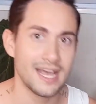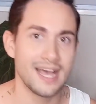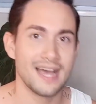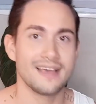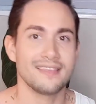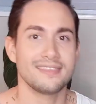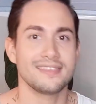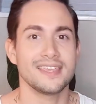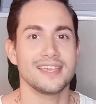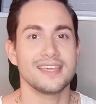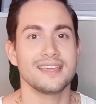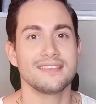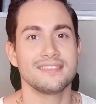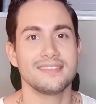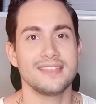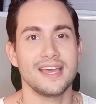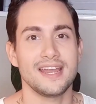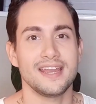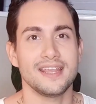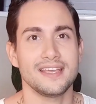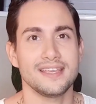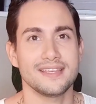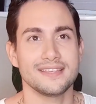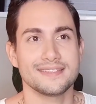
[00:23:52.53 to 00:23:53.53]
I think that
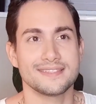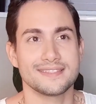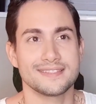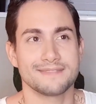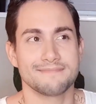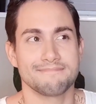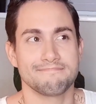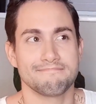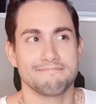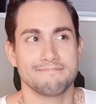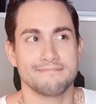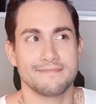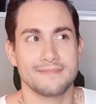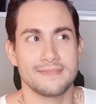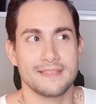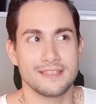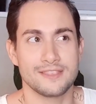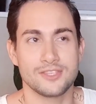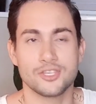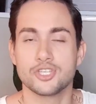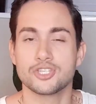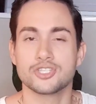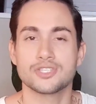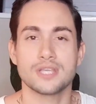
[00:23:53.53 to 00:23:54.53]
is
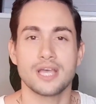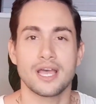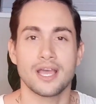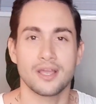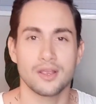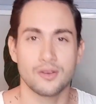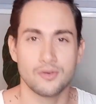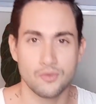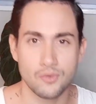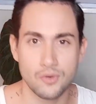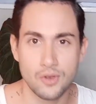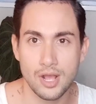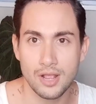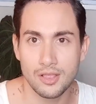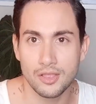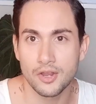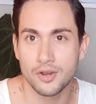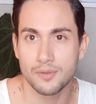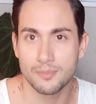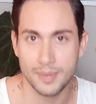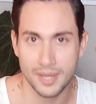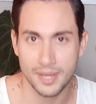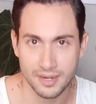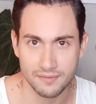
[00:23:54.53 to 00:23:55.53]
just a lot
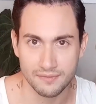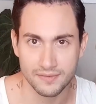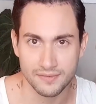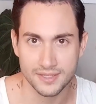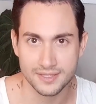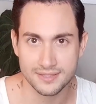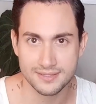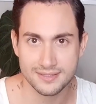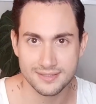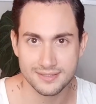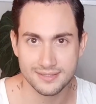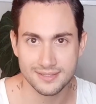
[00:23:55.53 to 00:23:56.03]
of benefits.